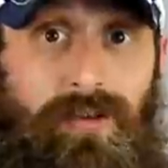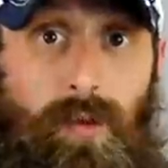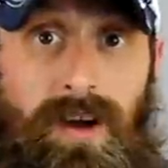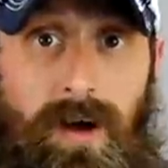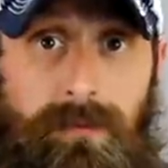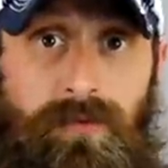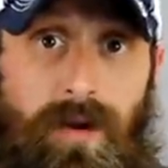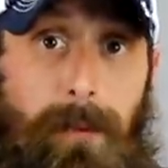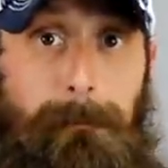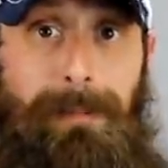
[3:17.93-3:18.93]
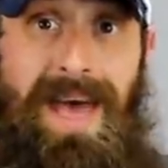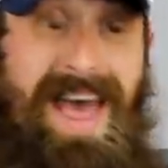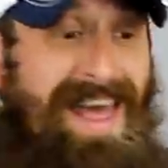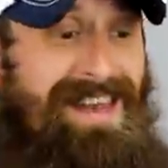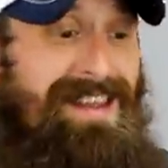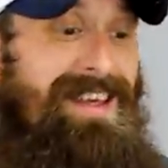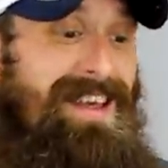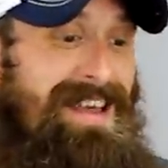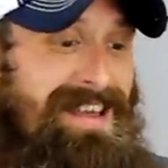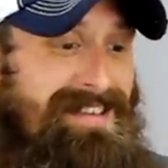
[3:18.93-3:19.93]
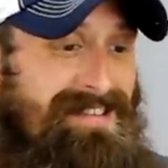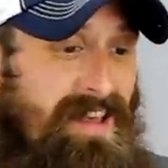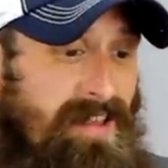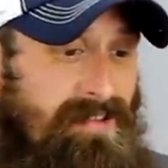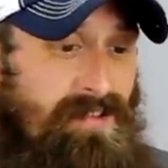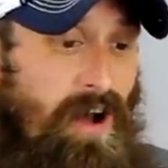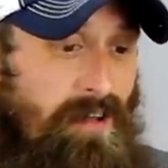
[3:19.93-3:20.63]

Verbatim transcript: next one comes from Ben. He says,